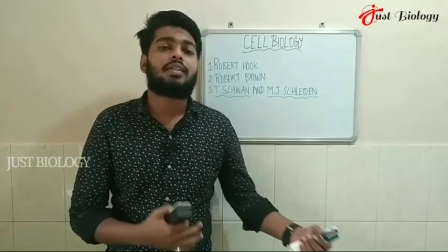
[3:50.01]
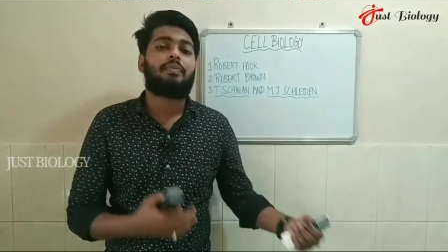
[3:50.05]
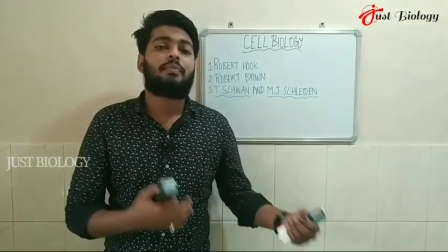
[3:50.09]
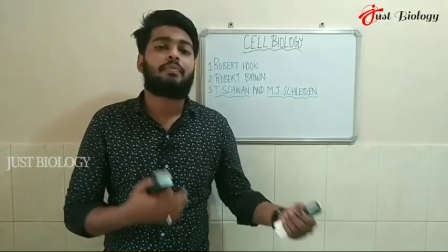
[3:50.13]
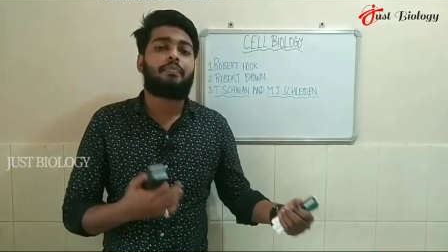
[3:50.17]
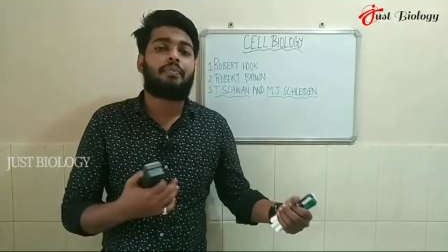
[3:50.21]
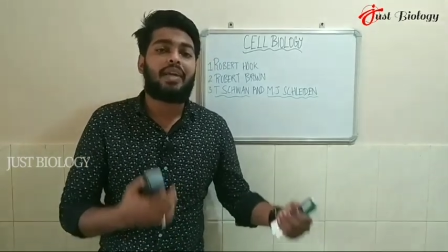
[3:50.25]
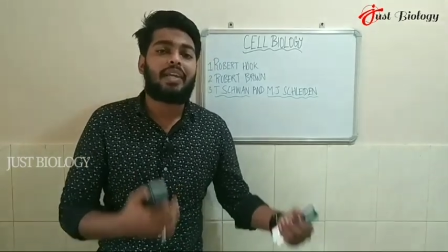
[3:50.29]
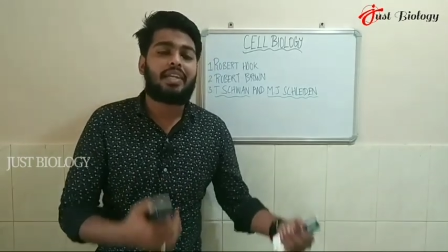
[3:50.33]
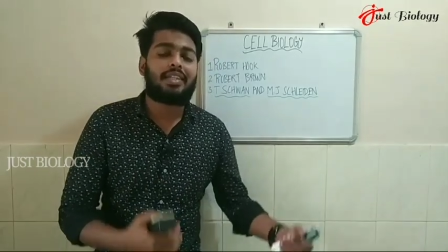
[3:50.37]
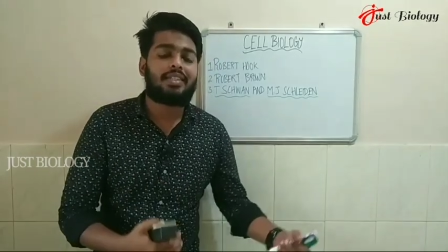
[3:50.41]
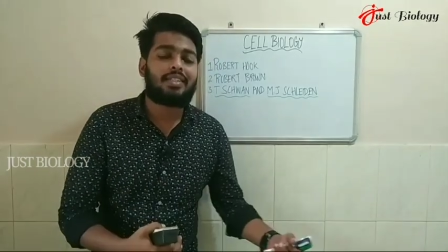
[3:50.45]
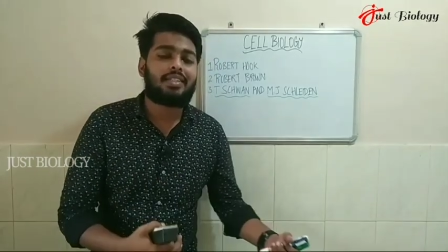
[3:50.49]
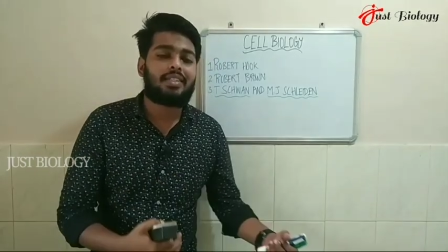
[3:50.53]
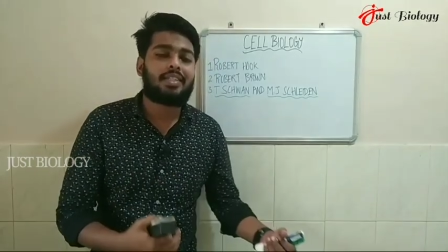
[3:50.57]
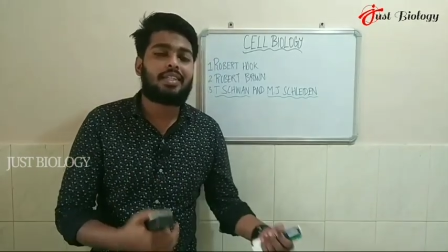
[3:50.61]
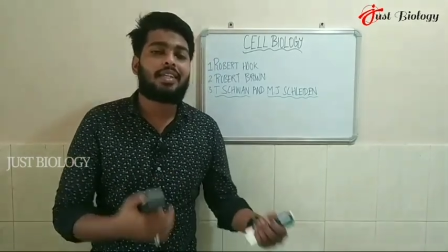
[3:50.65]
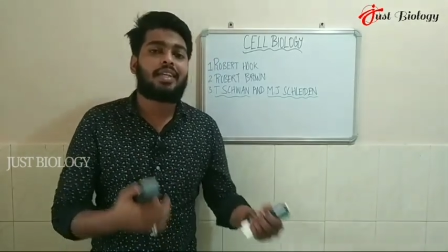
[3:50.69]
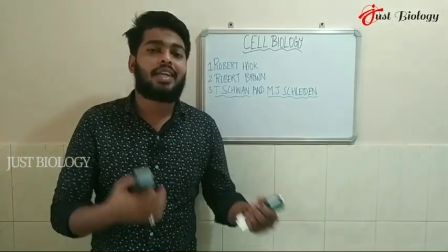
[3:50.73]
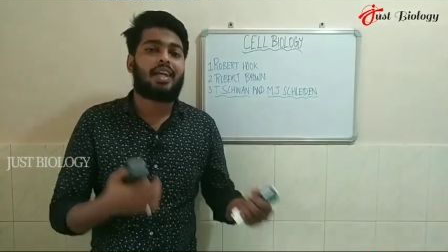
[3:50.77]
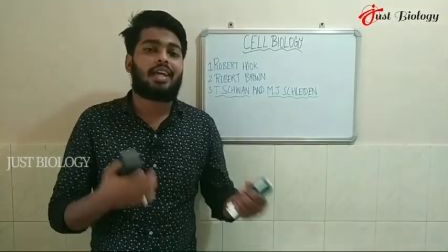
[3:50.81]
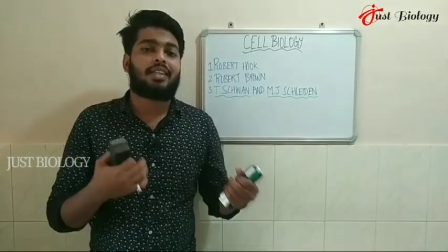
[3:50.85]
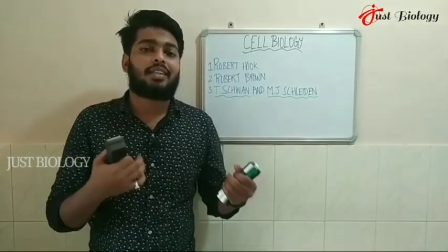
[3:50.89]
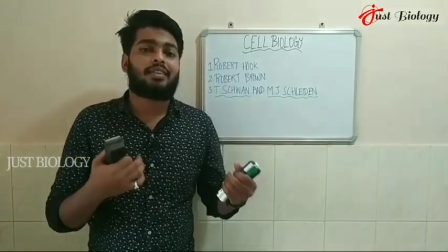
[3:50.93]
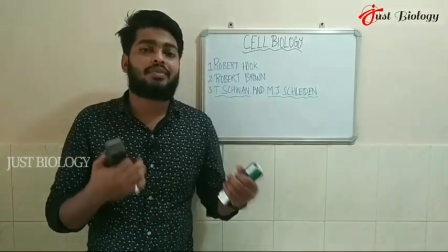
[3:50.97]
a
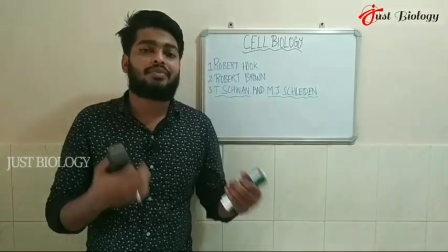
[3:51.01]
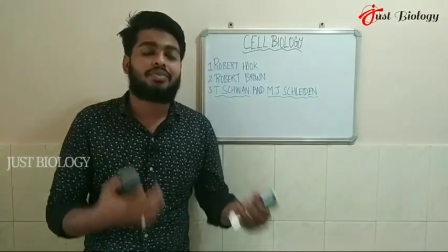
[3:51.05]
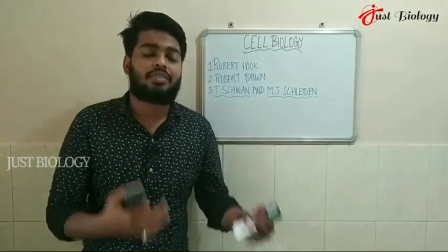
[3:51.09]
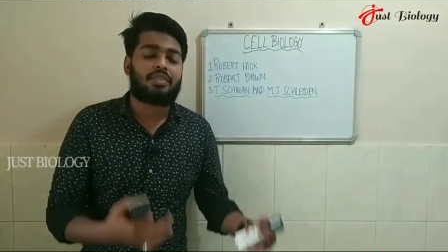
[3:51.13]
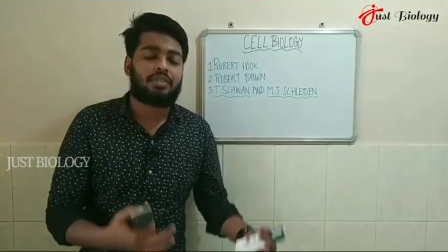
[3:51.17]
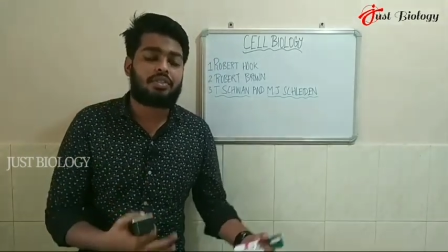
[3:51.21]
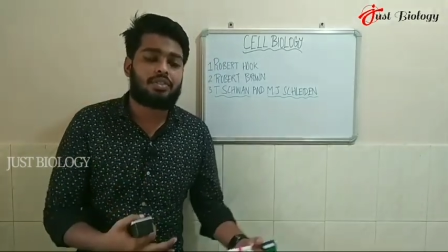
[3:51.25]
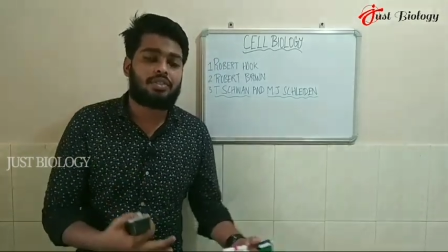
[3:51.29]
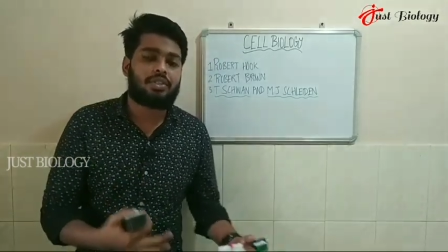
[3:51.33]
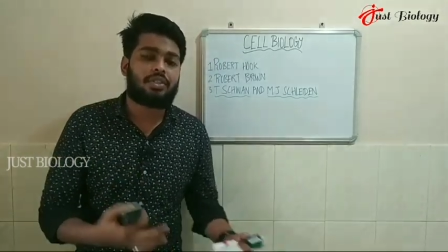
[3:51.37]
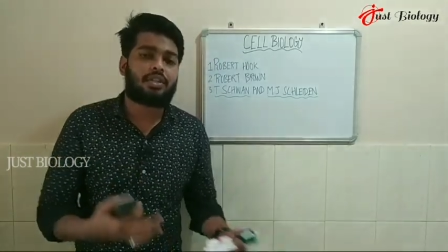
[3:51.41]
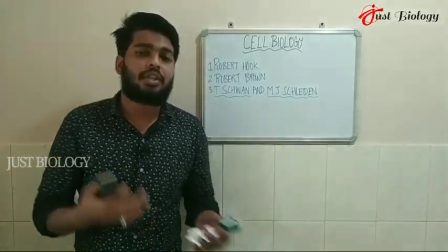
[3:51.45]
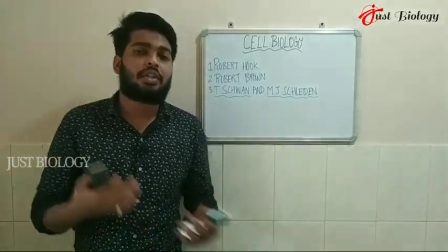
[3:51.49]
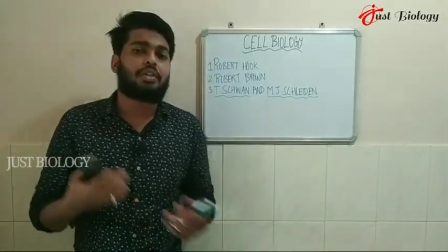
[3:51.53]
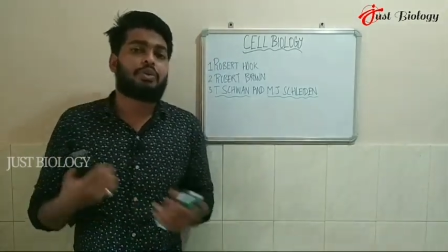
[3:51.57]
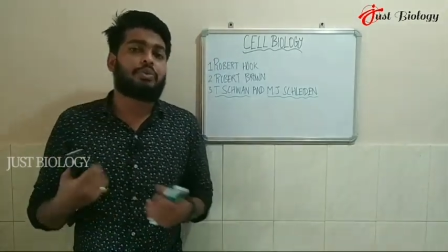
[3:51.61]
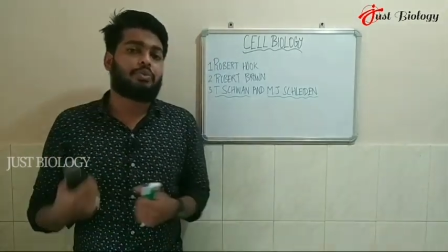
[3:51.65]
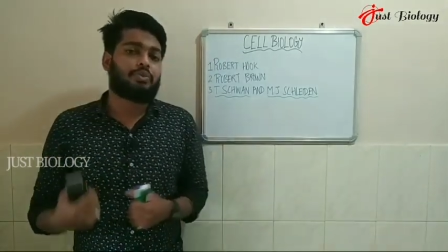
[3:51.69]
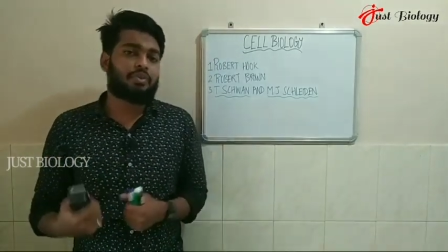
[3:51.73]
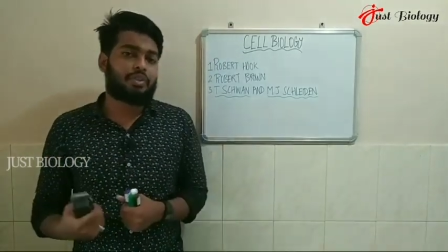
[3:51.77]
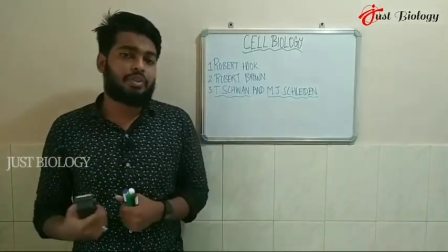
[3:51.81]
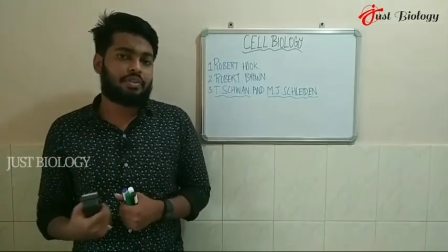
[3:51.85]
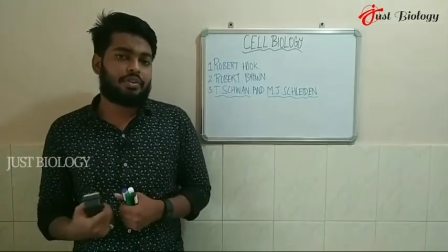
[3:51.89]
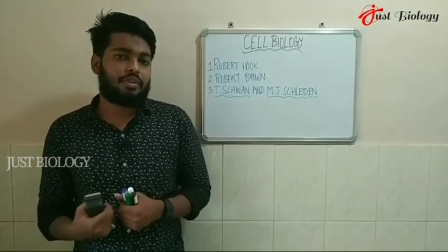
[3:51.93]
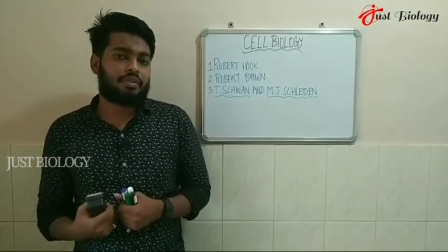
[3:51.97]
basic and the functional
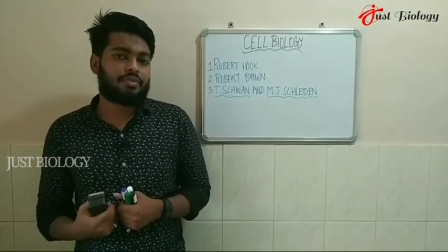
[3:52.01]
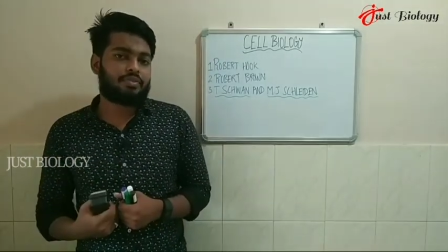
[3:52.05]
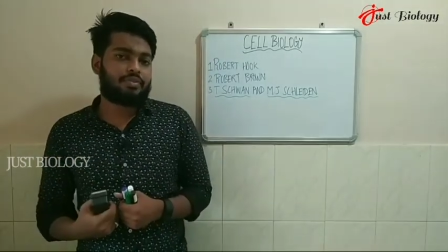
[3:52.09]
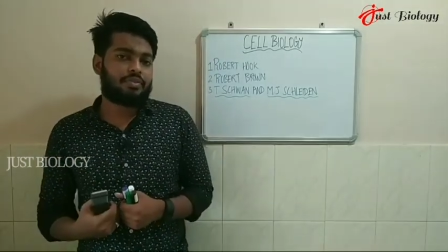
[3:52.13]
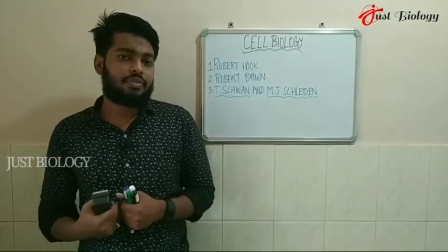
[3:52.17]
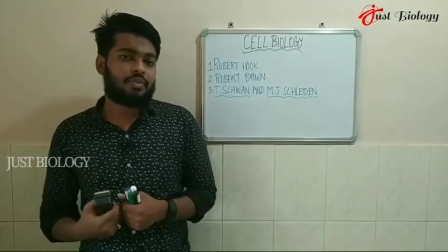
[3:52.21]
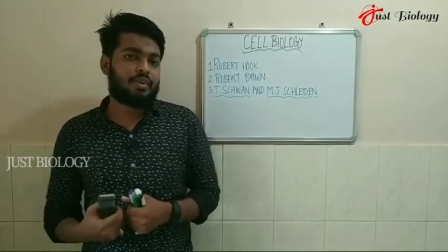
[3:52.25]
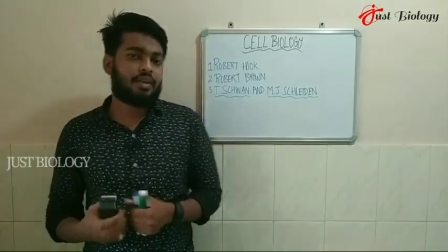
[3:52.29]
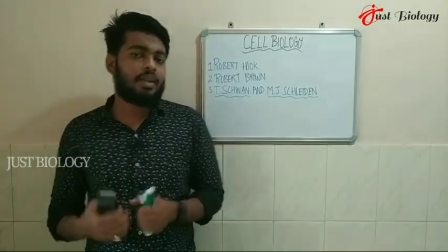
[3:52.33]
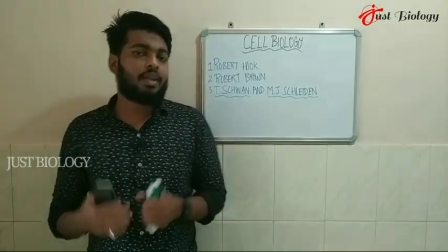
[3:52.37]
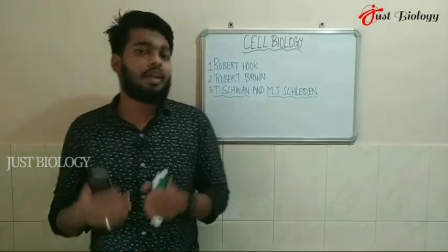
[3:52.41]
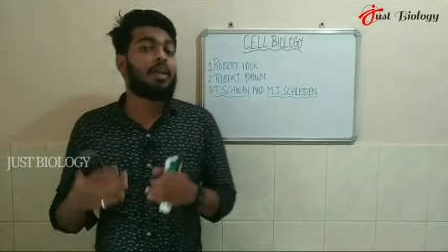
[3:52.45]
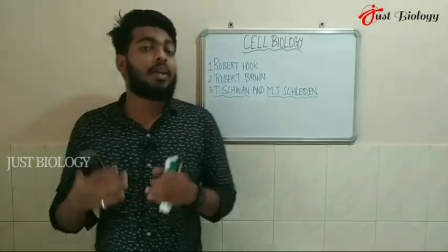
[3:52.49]
unit of